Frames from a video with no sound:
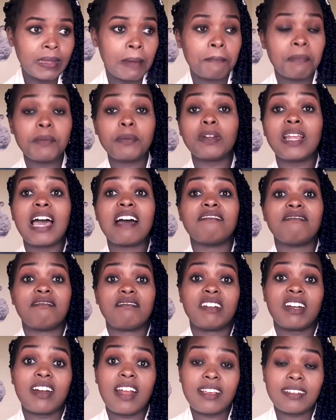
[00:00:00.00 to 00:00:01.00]
People have
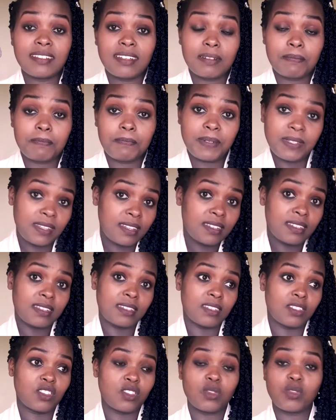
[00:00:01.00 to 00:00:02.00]
realized that businesses
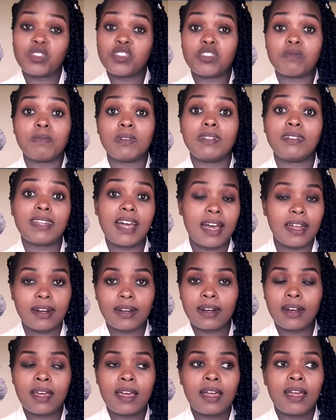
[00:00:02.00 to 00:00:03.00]
is not going to be done